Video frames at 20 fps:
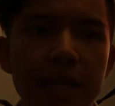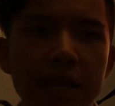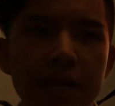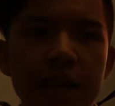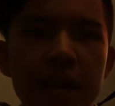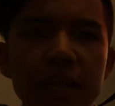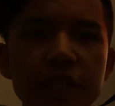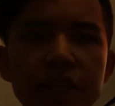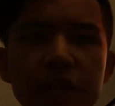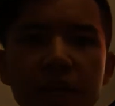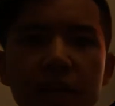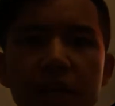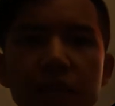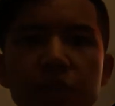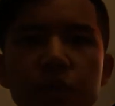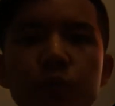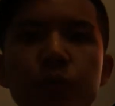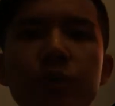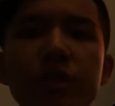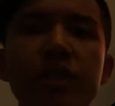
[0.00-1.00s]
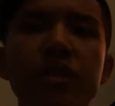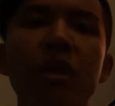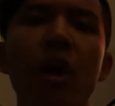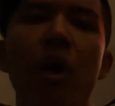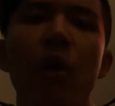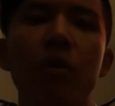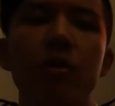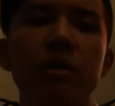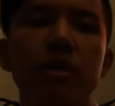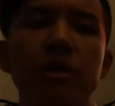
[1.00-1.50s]
Next is
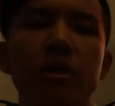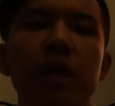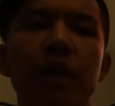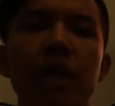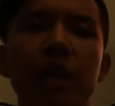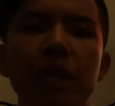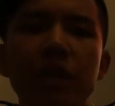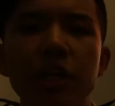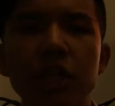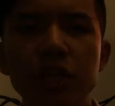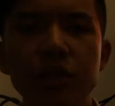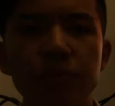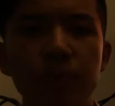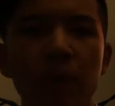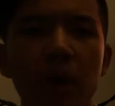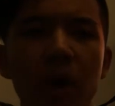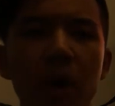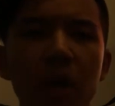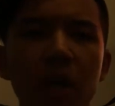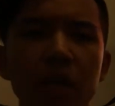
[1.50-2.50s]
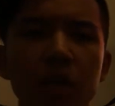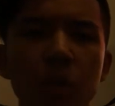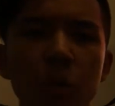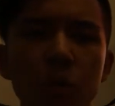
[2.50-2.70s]
results. This part